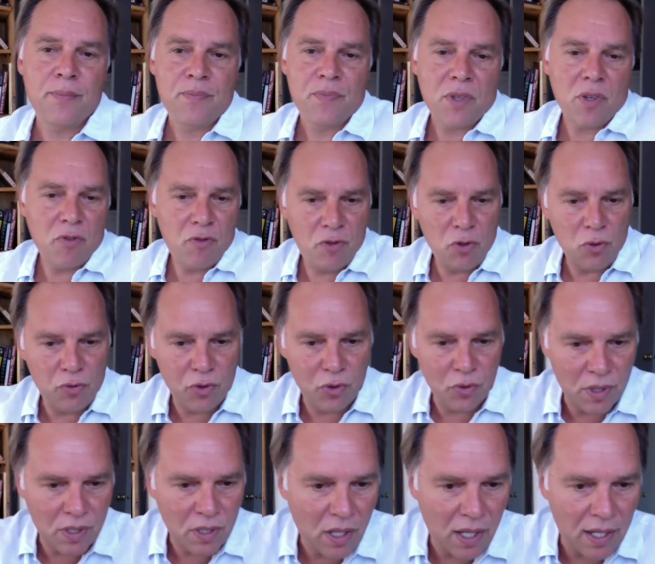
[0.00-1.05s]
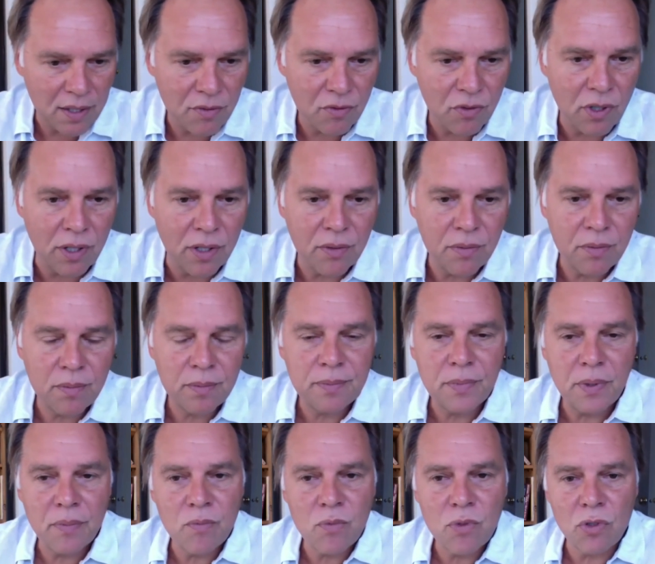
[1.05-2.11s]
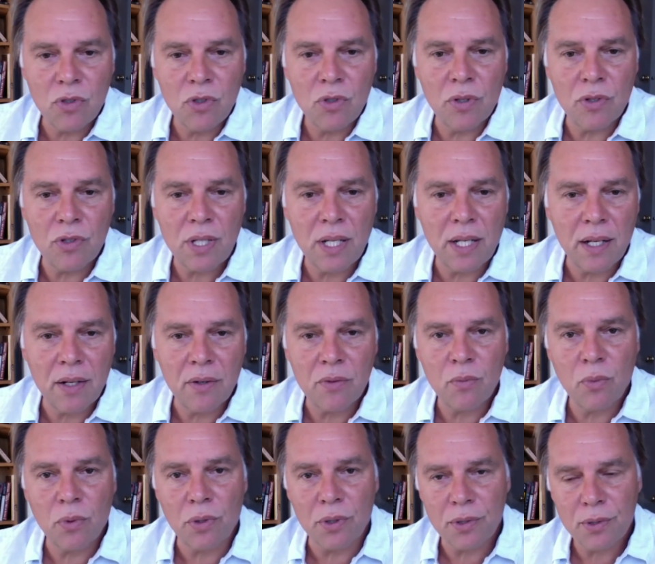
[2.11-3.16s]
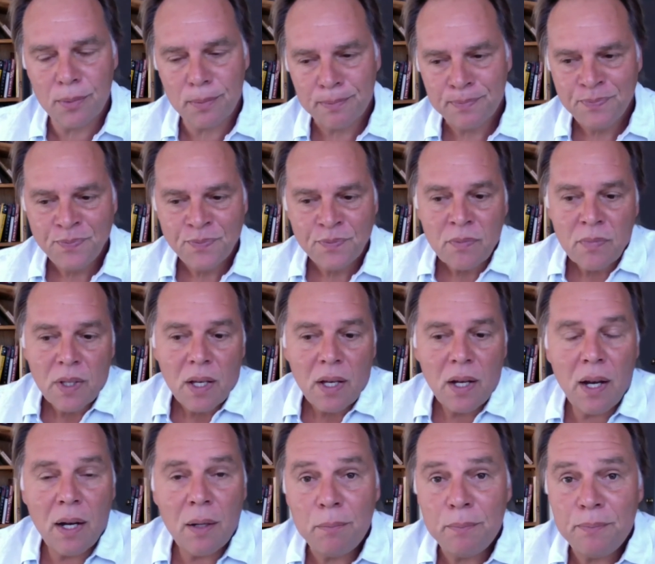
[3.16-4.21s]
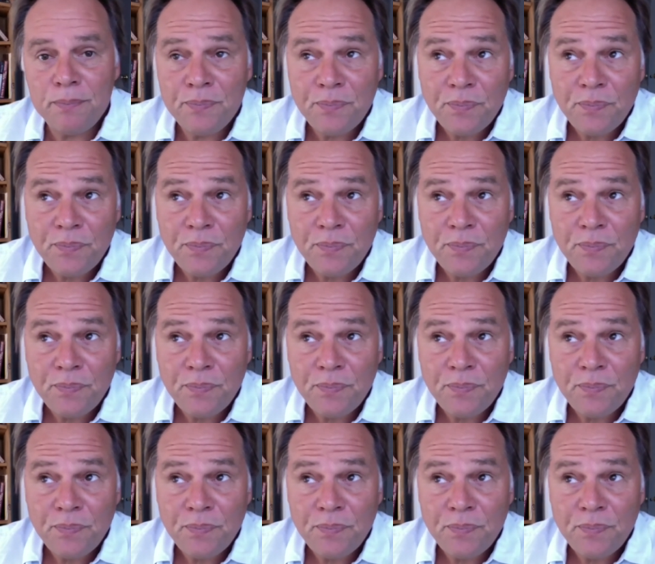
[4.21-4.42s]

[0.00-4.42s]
A few of you in this class have done it, so you understand how it works. A